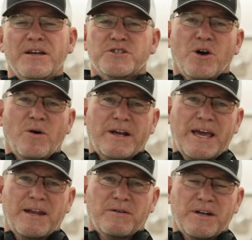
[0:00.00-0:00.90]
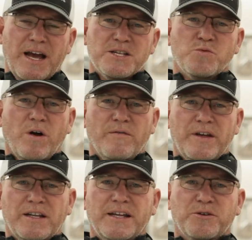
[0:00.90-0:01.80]
So again, nice,
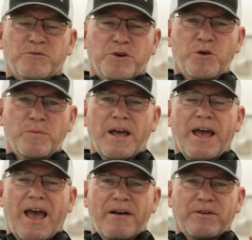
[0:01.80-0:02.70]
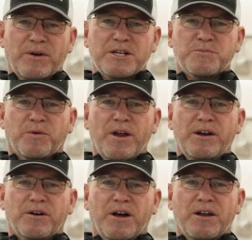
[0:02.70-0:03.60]
well-ventilated room. Have a
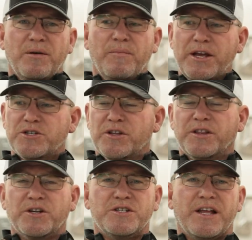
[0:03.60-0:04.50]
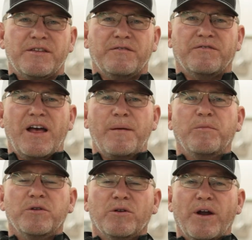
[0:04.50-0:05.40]
respirator on. Make sure that there's nothing
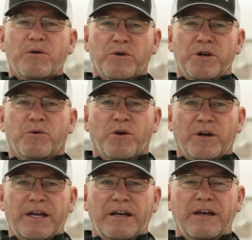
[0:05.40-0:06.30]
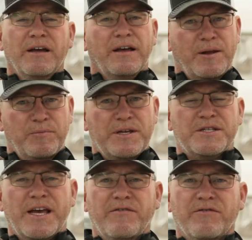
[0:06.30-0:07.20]
flammable around where you're working, and be
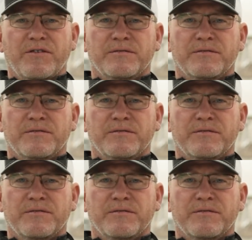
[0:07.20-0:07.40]
safe.